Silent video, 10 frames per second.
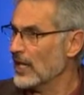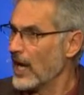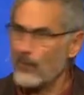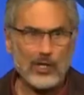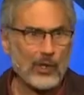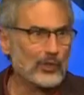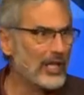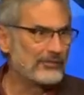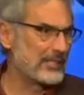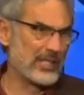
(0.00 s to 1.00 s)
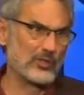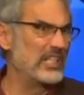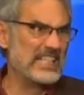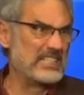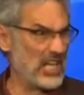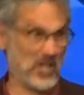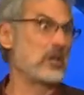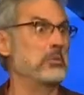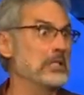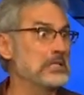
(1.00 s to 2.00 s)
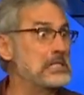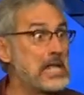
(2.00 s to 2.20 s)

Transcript: I want to go love something really terrible.